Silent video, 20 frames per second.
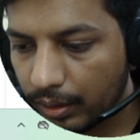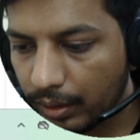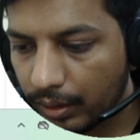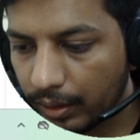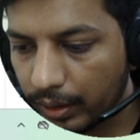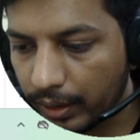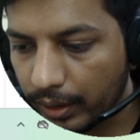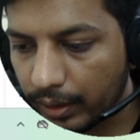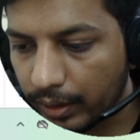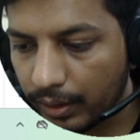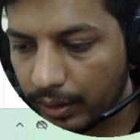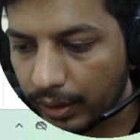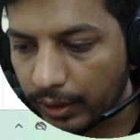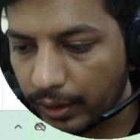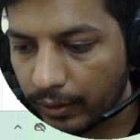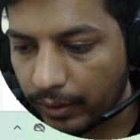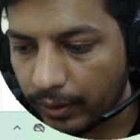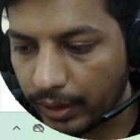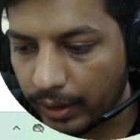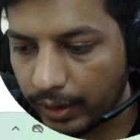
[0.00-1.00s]
and click
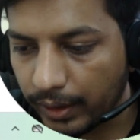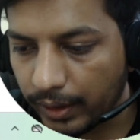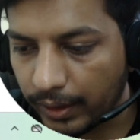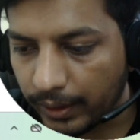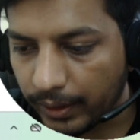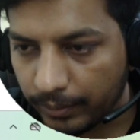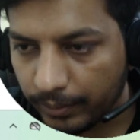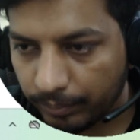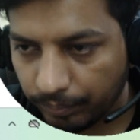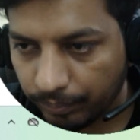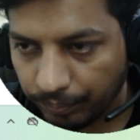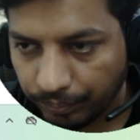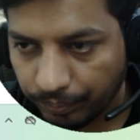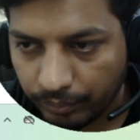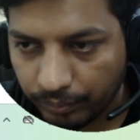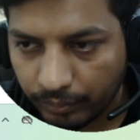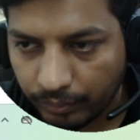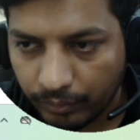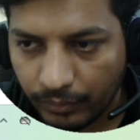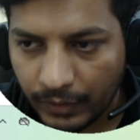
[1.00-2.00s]
on the delete.
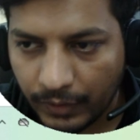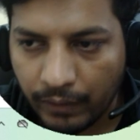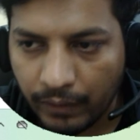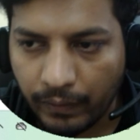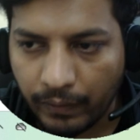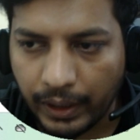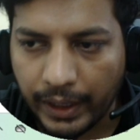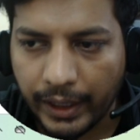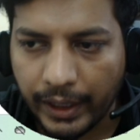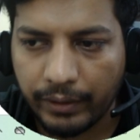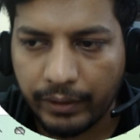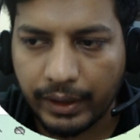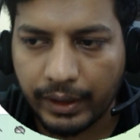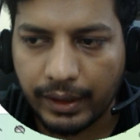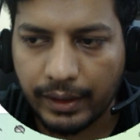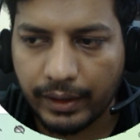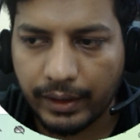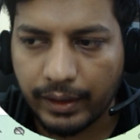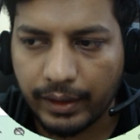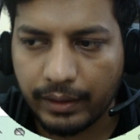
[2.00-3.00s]
Why I have
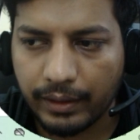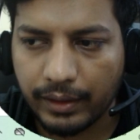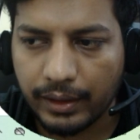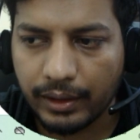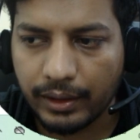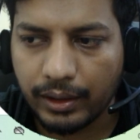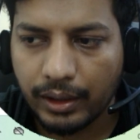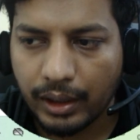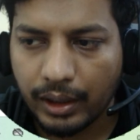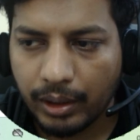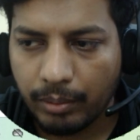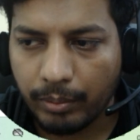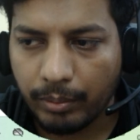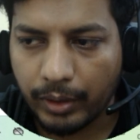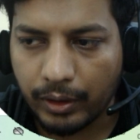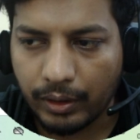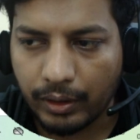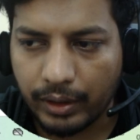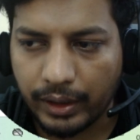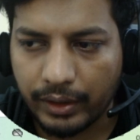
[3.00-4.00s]
deleted this?
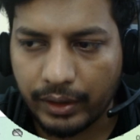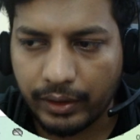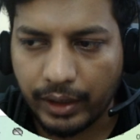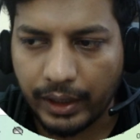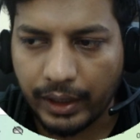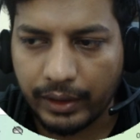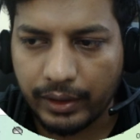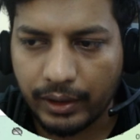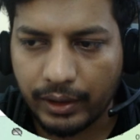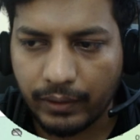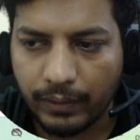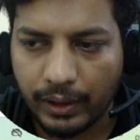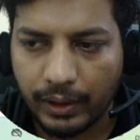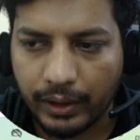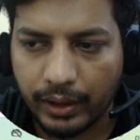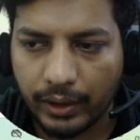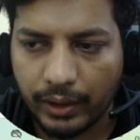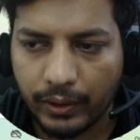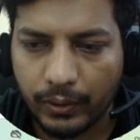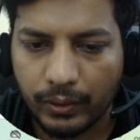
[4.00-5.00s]
Because I just
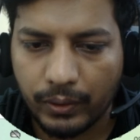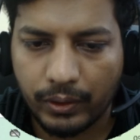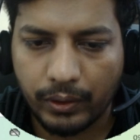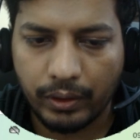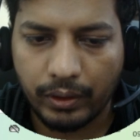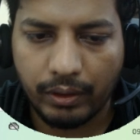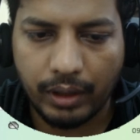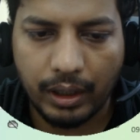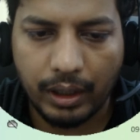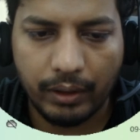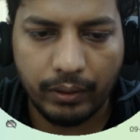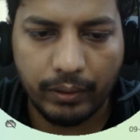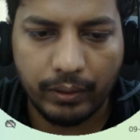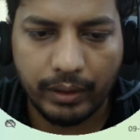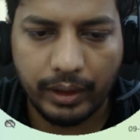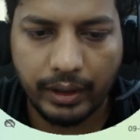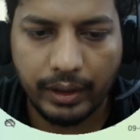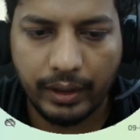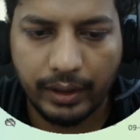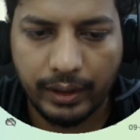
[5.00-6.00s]
wanted to show you how to
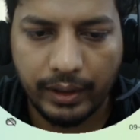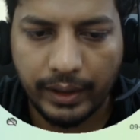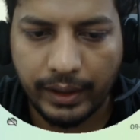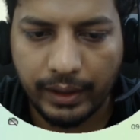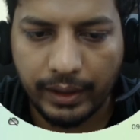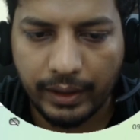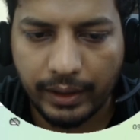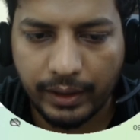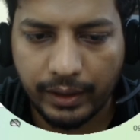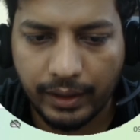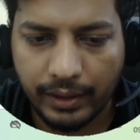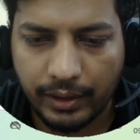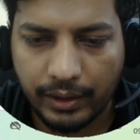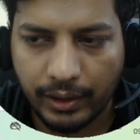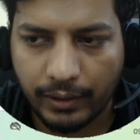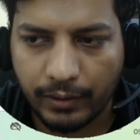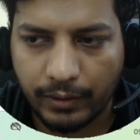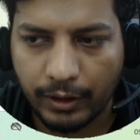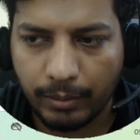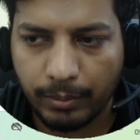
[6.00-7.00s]
create a dedicated
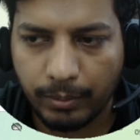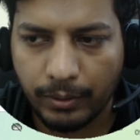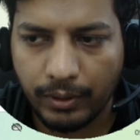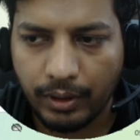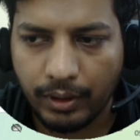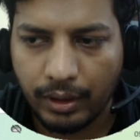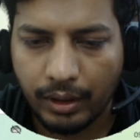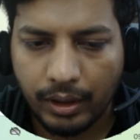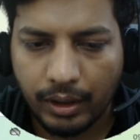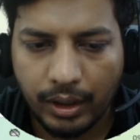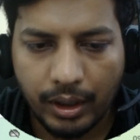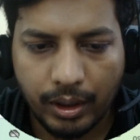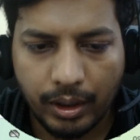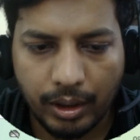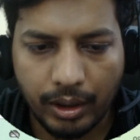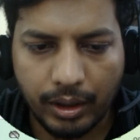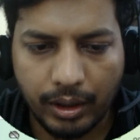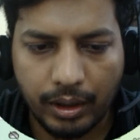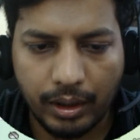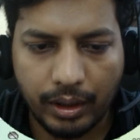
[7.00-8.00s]
SQL pool
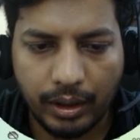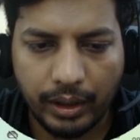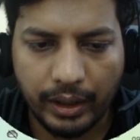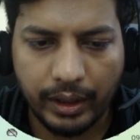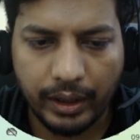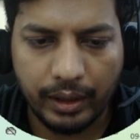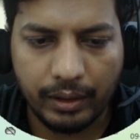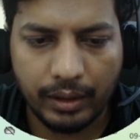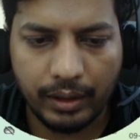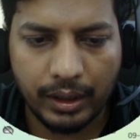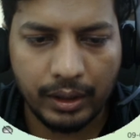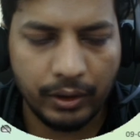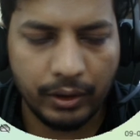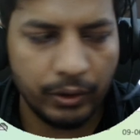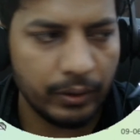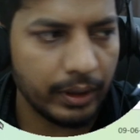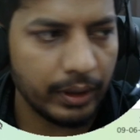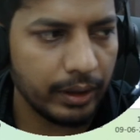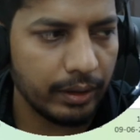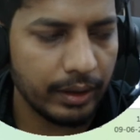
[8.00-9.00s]
and you
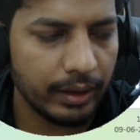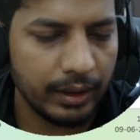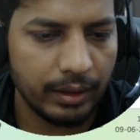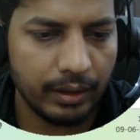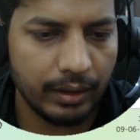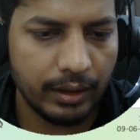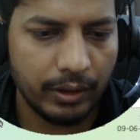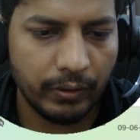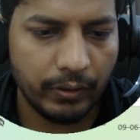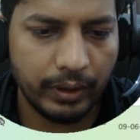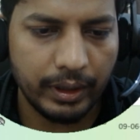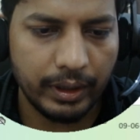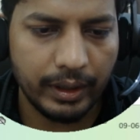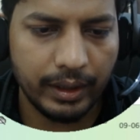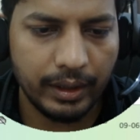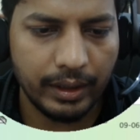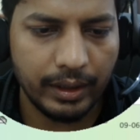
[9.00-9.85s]
can run a query, any